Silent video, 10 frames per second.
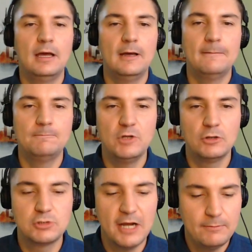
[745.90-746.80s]
Uh, you
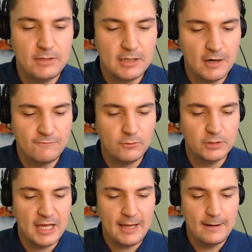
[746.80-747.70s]
know, try to be careful
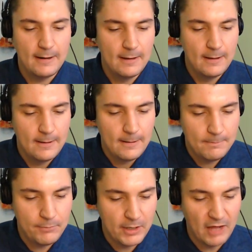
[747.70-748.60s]
with that.
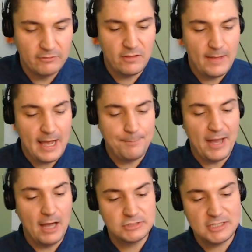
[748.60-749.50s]
But other than that,
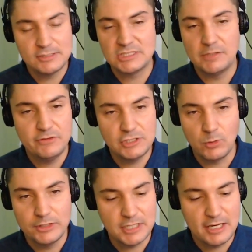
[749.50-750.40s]
pounce on some of
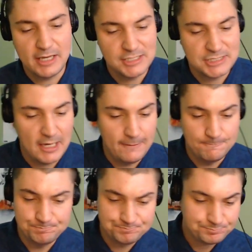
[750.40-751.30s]
these ones, like I said.
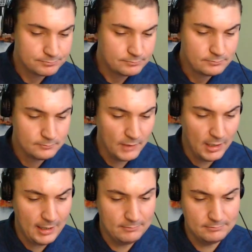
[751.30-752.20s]

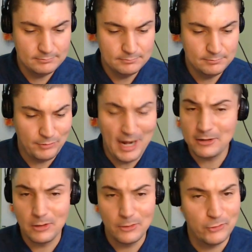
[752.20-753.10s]
Um,
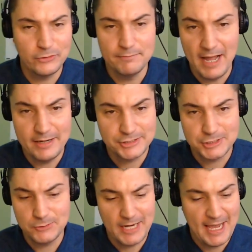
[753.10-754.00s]
Broncos only minus
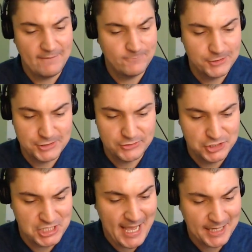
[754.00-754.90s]
two and a half versus
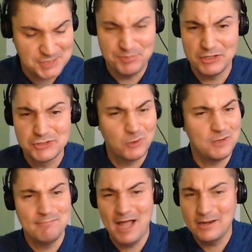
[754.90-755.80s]
the Jags. Bills
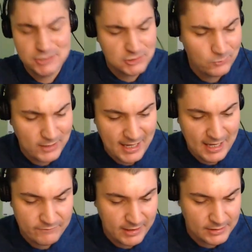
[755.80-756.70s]
only minus two and a
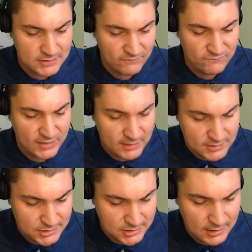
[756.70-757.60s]
half against the
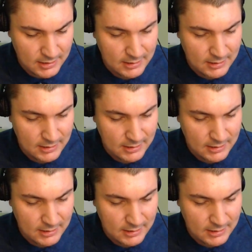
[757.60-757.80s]
Finns.